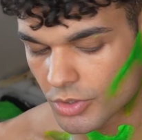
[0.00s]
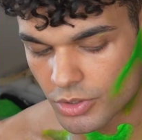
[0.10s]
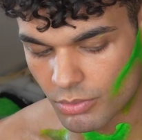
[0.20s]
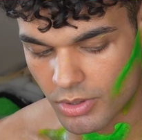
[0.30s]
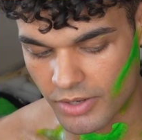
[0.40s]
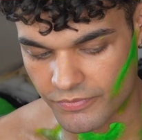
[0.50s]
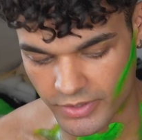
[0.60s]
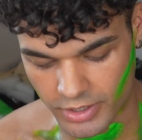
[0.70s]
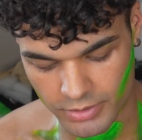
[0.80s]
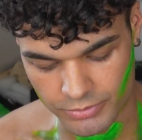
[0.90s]
You know what? I feel
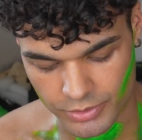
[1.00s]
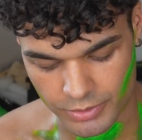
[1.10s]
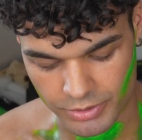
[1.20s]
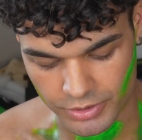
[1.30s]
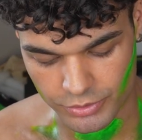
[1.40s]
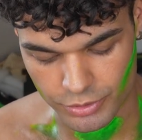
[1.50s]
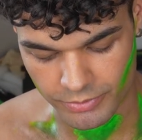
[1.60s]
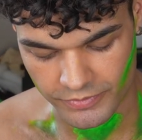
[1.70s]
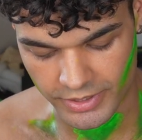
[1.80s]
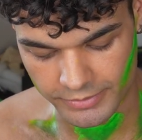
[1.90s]
like I'm doing a pretty good job
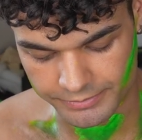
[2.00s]
of that.